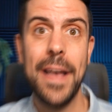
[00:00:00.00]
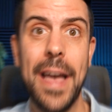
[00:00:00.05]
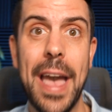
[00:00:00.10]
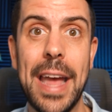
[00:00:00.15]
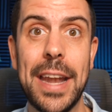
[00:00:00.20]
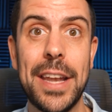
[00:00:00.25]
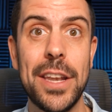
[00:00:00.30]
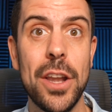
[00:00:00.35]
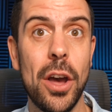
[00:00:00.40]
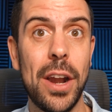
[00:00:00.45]

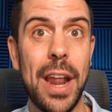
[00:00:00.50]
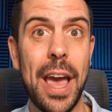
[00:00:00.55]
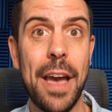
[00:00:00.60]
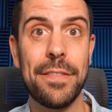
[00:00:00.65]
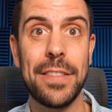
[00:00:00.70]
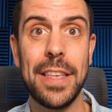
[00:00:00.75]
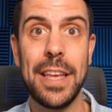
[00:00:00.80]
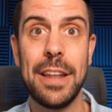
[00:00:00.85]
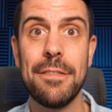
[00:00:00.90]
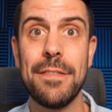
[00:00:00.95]
and not
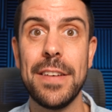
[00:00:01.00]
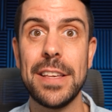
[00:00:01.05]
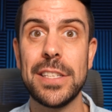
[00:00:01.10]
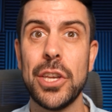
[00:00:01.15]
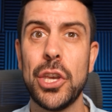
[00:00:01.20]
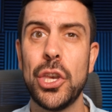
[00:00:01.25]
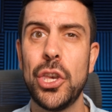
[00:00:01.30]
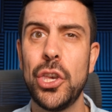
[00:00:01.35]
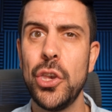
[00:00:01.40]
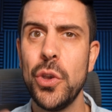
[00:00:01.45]
have to invest
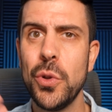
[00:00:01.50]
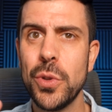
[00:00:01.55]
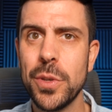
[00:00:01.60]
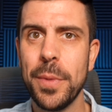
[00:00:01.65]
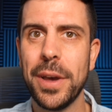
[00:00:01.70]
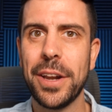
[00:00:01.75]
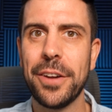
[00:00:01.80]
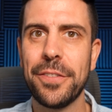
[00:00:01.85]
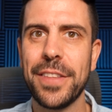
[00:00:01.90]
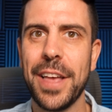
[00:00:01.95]
a huge
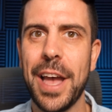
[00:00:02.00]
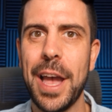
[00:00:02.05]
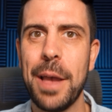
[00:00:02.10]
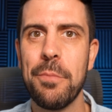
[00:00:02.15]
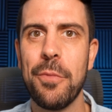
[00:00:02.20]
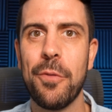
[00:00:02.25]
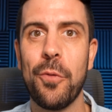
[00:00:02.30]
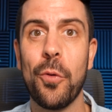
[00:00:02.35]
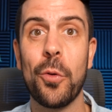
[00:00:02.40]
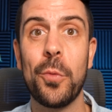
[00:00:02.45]
amount of
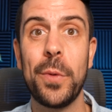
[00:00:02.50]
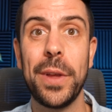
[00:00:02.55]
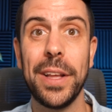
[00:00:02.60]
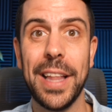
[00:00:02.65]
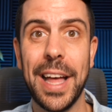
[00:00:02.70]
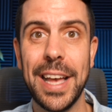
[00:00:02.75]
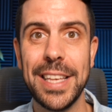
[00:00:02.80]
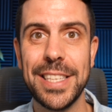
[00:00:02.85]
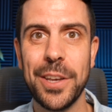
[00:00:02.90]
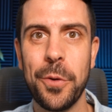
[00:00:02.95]
time before
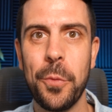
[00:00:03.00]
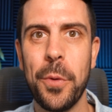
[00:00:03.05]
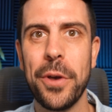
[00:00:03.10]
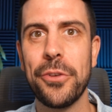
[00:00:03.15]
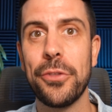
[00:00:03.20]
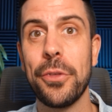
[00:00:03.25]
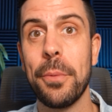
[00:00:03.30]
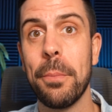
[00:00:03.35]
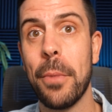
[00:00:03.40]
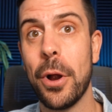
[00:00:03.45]
realizing
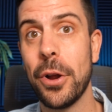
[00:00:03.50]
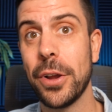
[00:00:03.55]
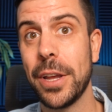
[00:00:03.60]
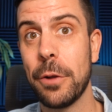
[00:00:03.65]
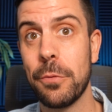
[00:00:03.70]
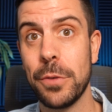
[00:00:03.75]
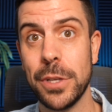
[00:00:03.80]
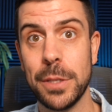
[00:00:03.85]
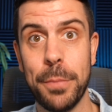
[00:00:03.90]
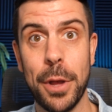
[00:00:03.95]
whether the
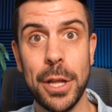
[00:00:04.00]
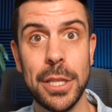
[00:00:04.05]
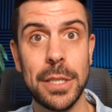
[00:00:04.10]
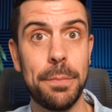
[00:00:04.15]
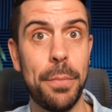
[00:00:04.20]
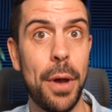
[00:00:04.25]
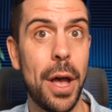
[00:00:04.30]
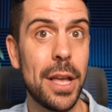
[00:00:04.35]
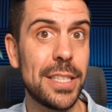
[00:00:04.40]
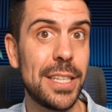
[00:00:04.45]
market responds
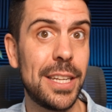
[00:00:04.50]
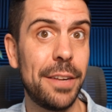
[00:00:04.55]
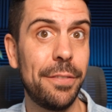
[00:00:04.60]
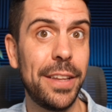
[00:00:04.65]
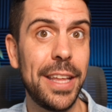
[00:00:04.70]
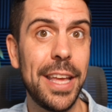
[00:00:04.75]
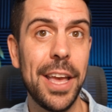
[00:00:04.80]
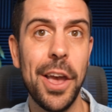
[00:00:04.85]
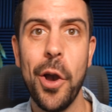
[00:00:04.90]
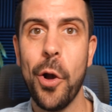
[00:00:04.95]

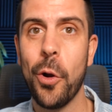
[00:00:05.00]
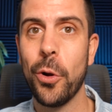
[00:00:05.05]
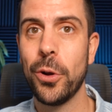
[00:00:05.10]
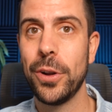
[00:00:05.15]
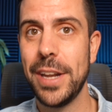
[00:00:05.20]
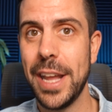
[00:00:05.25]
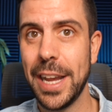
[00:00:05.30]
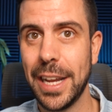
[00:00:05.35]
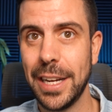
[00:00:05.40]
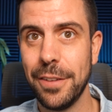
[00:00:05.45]
positively or
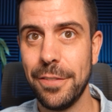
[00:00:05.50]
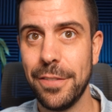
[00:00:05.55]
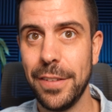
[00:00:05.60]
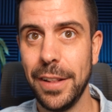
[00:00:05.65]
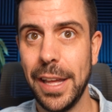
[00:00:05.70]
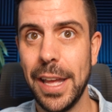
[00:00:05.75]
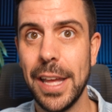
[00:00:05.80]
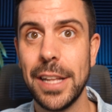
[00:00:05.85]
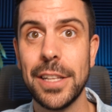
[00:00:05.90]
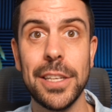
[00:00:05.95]

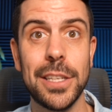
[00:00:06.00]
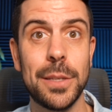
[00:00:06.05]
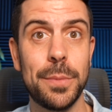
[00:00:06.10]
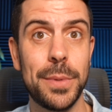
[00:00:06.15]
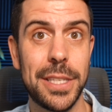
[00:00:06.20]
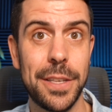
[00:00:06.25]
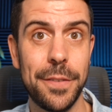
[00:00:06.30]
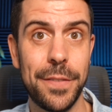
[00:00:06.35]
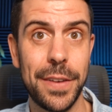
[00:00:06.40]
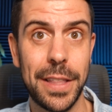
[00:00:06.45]
negatively to a
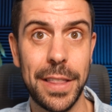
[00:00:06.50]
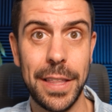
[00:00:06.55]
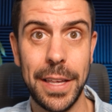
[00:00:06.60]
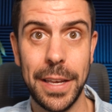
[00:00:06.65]
specific